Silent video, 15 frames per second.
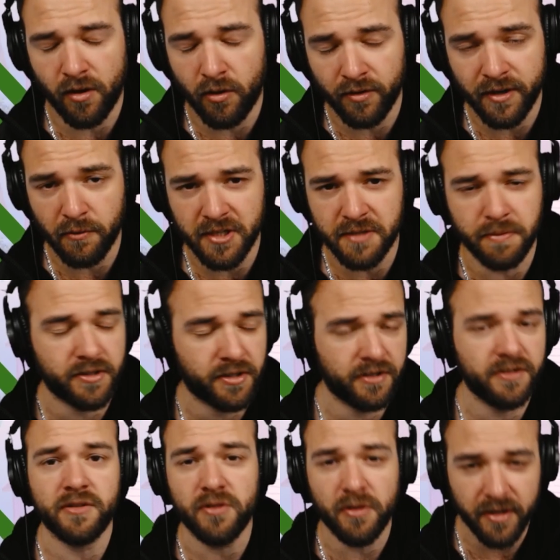only once per turn,
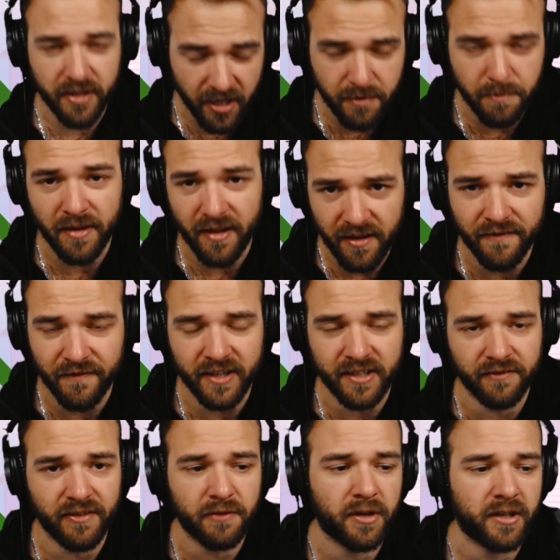so it's only going to be
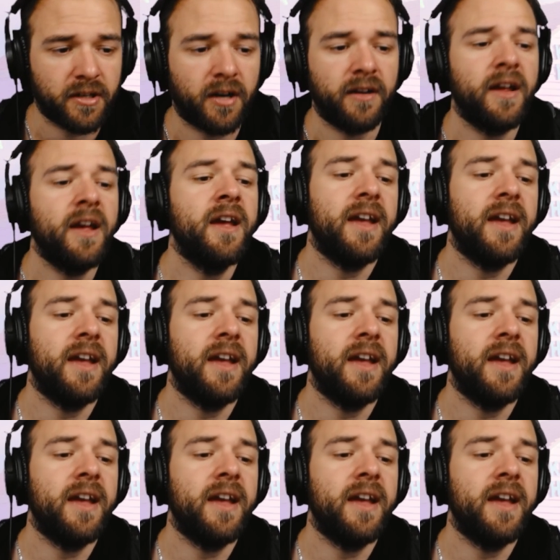effectively 1 card,